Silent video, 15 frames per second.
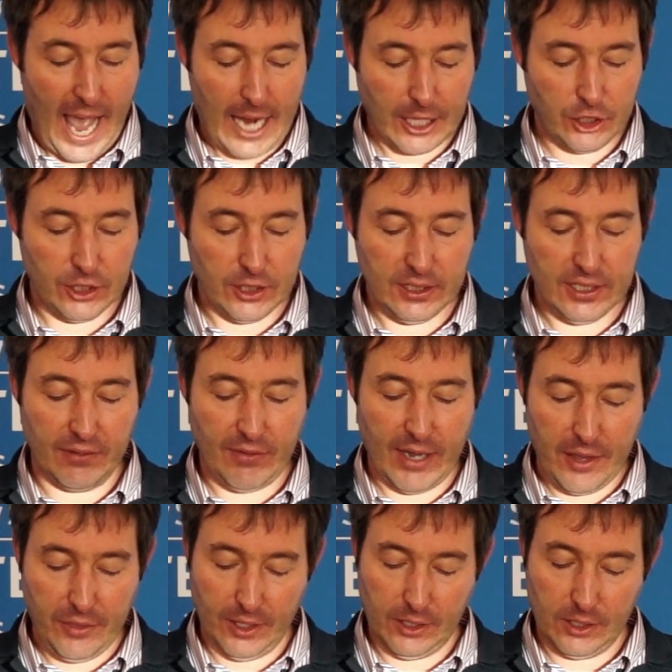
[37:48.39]
actions have
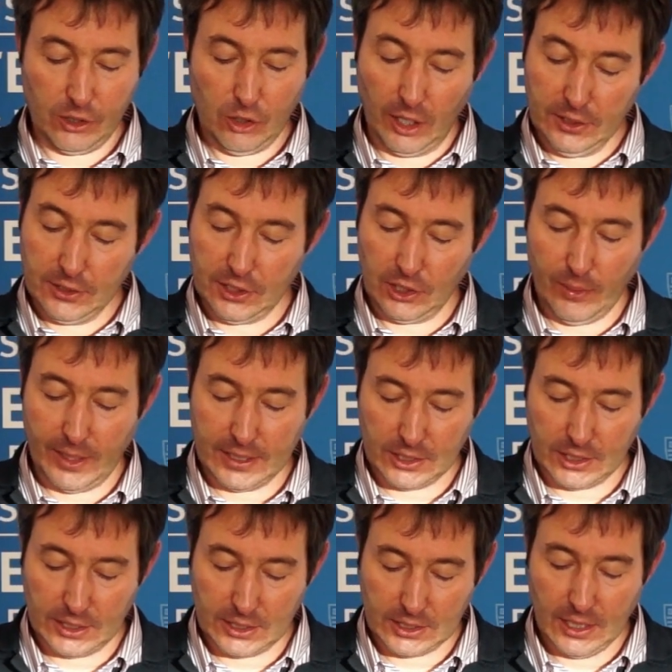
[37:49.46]
ethical
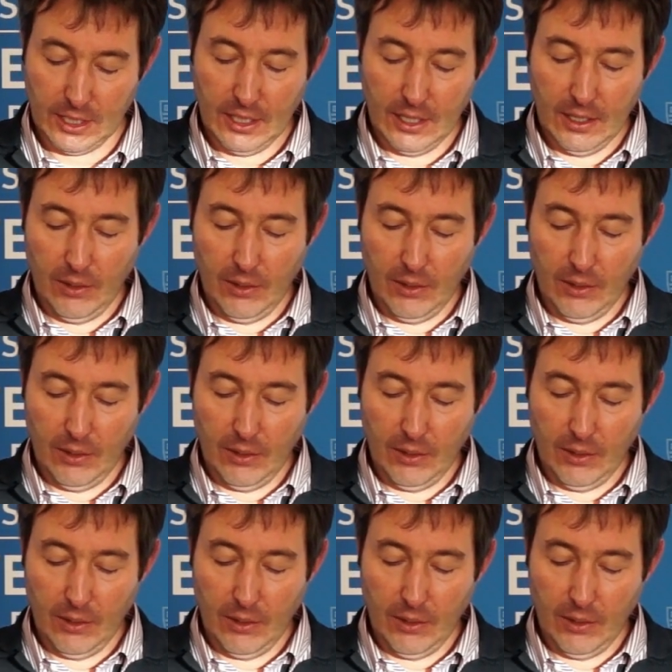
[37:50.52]
consequences,